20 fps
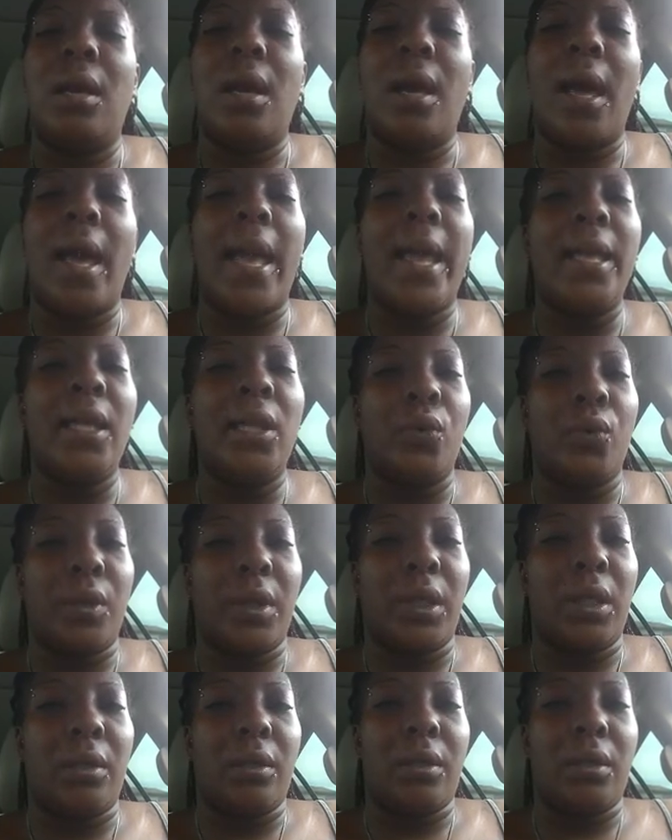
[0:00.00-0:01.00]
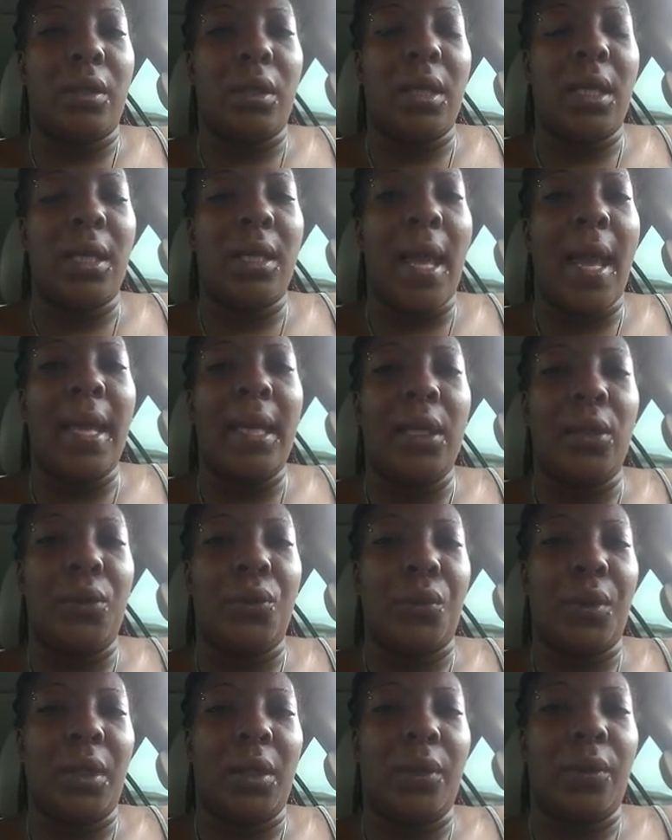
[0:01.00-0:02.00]
angrier and
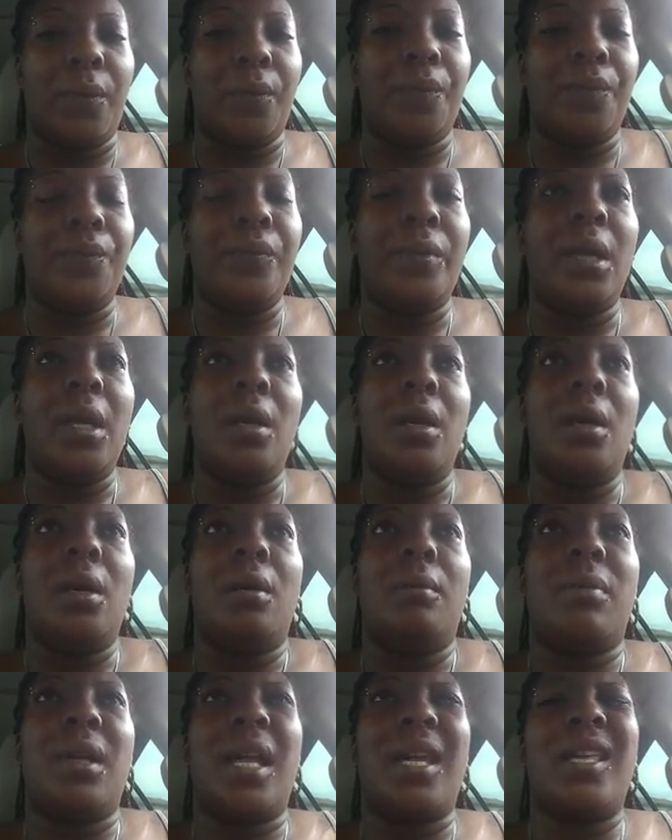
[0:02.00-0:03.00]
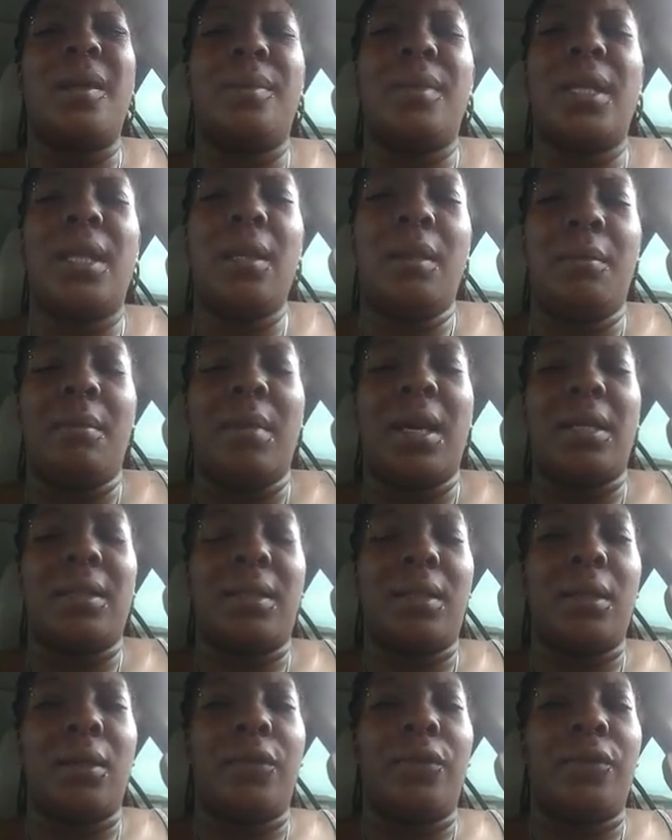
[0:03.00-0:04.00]
angrier. But I kept telling
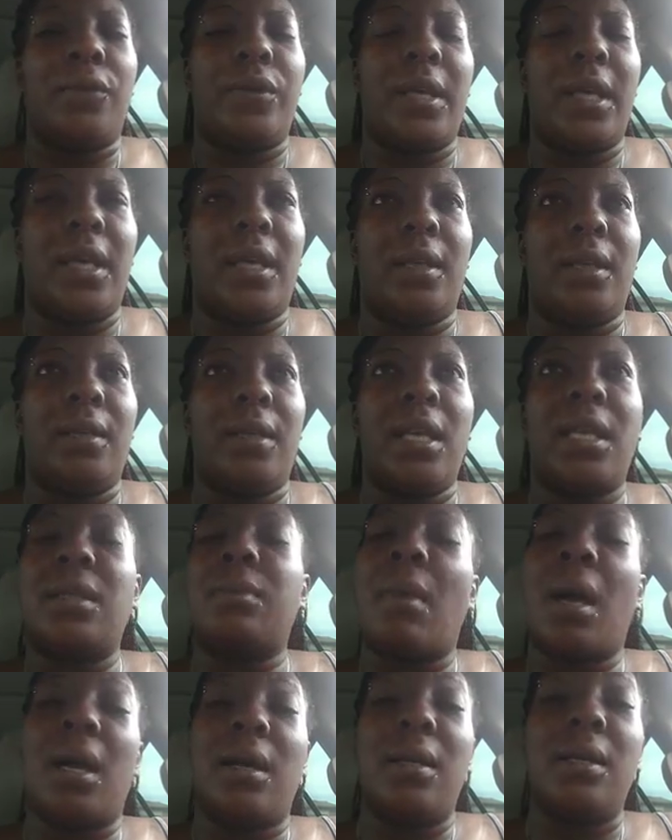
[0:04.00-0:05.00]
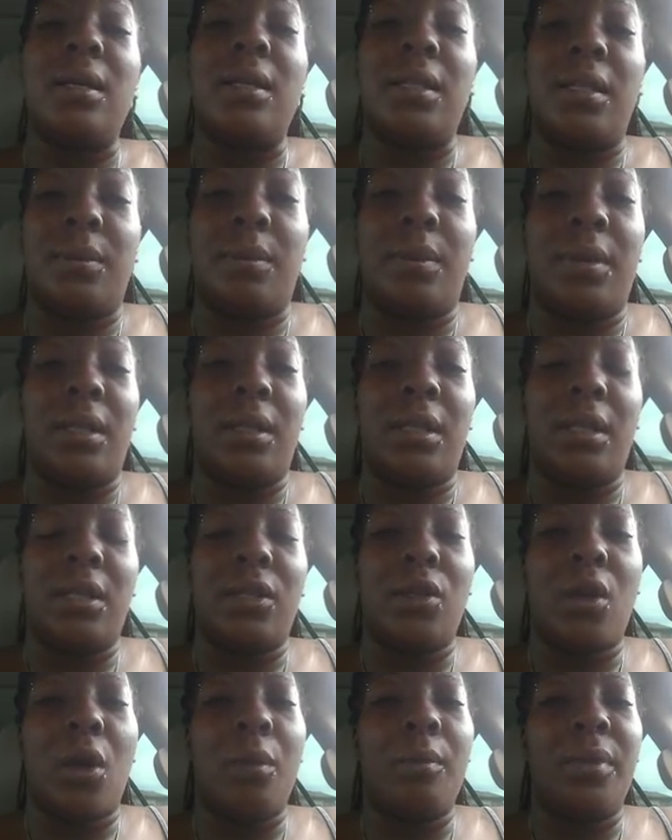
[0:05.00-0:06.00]
myself that that's my husband.
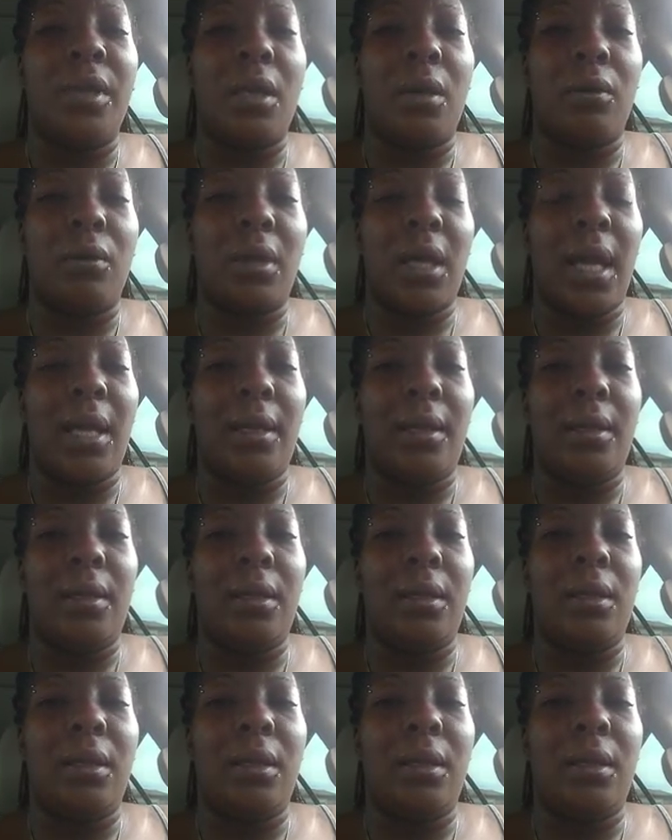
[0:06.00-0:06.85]
It's gonna be okay.